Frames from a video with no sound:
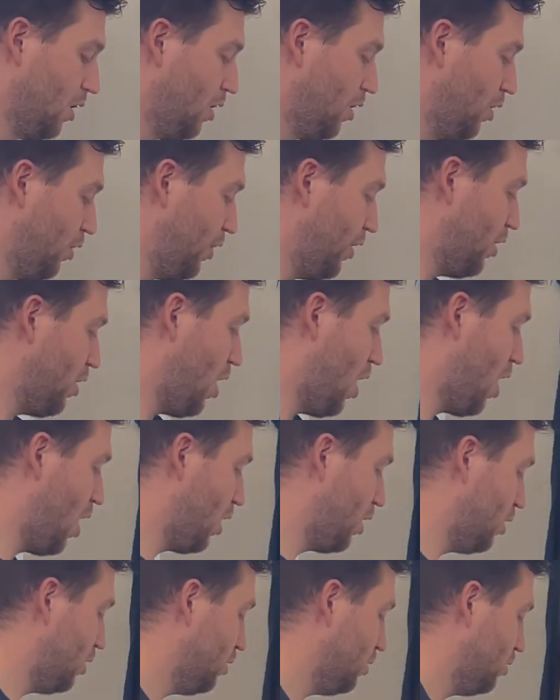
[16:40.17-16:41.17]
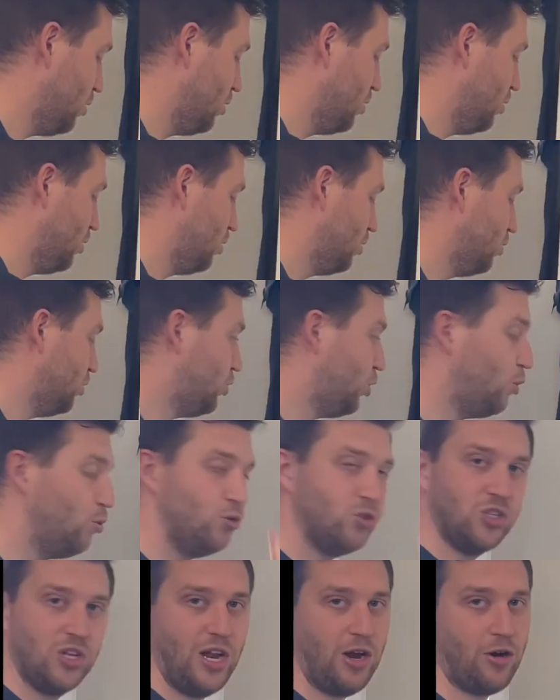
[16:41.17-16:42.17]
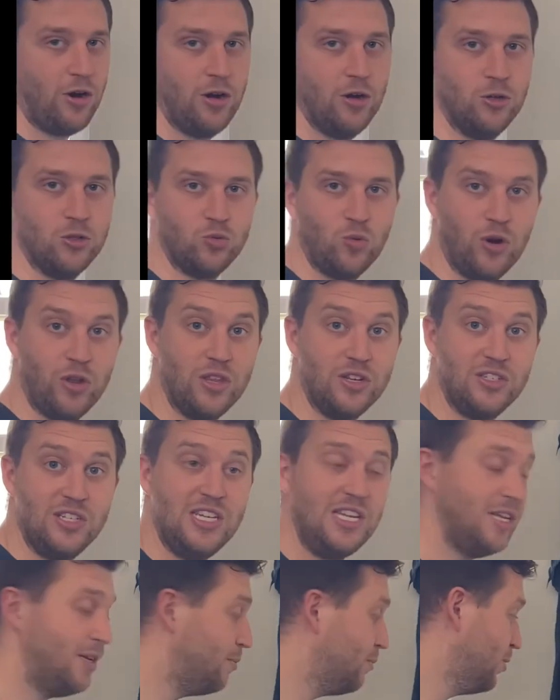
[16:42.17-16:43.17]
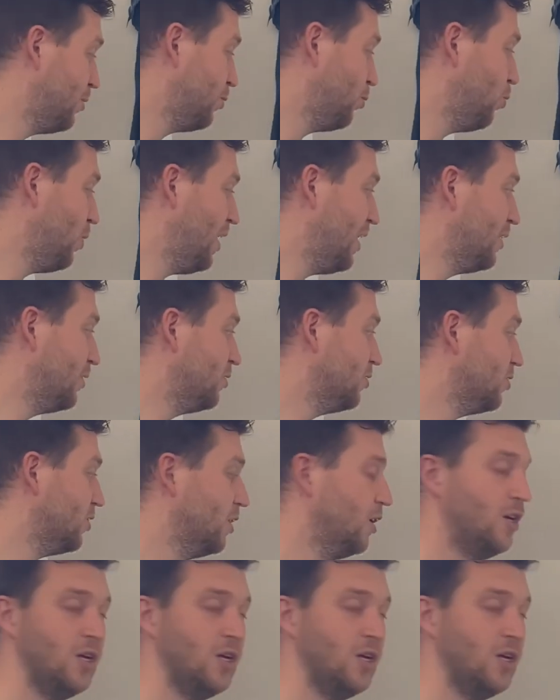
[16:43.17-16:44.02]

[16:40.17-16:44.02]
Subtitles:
there are two scenarios where the team wins.